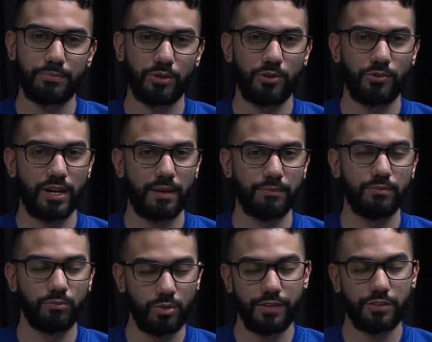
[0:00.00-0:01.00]

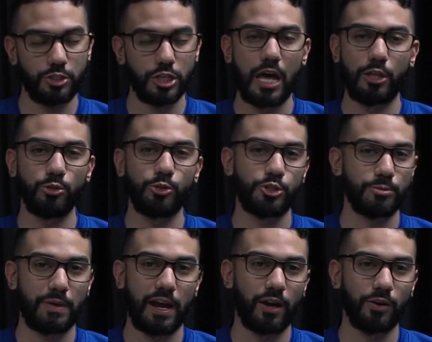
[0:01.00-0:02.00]
Program with Johnluke
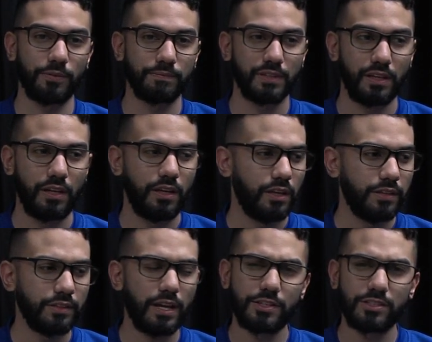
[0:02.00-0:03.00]
Chaparro.
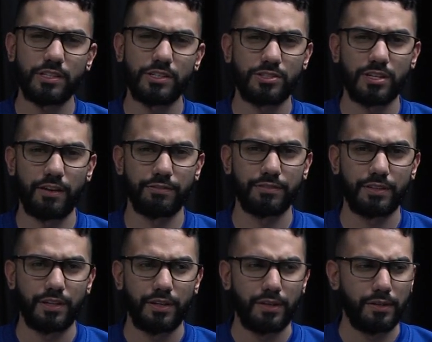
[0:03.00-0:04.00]
You're asking yourself,
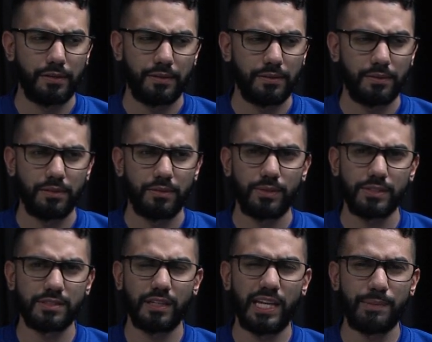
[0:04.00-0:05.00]
what's
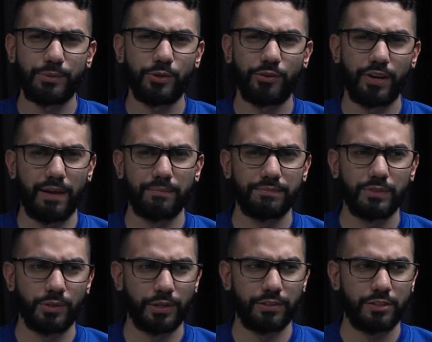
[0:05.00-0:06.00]
The Late Program?
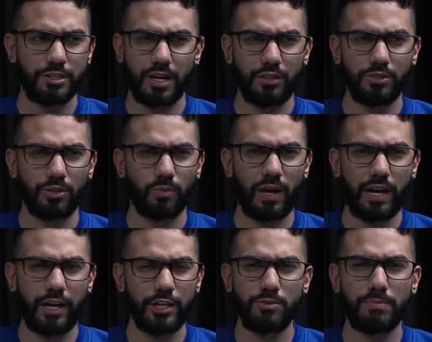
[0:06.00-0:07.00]
Or, Johnluke, why
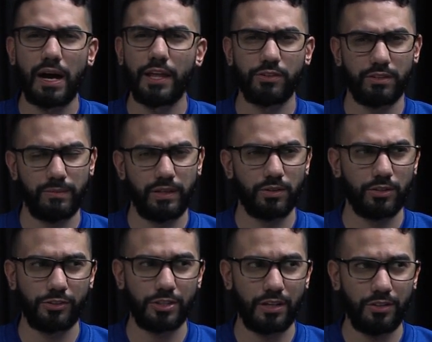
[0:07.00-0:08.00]
are you bothering me? Or,
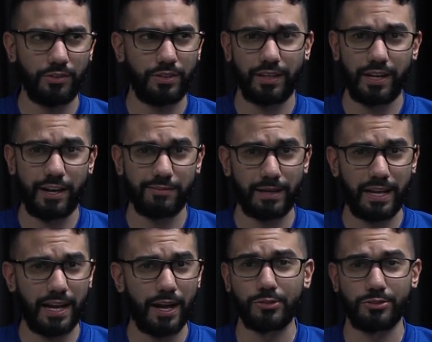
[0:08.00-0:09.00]
Johnluke, get out of my
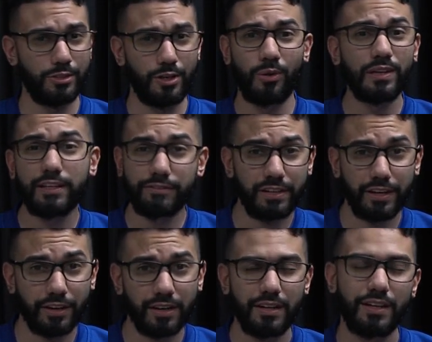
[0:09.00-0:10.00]
house, you don't live here.